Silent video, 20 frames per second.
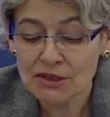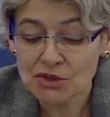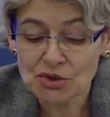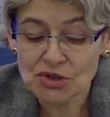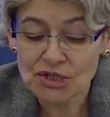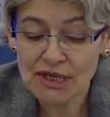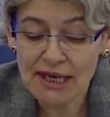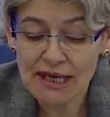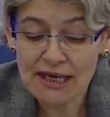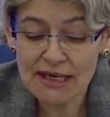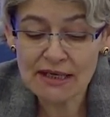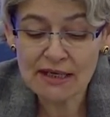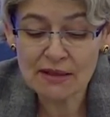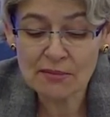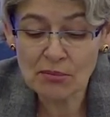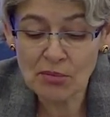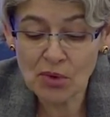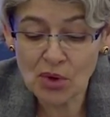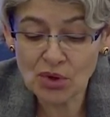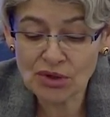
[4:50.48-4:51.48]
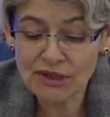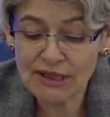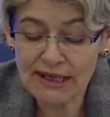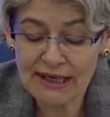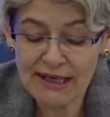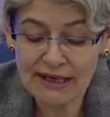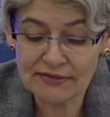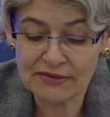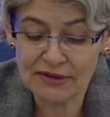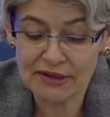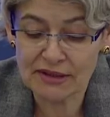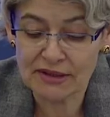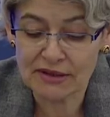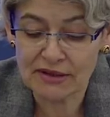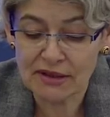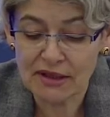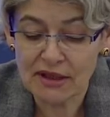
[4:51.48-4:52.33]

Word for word: Today, more than ever,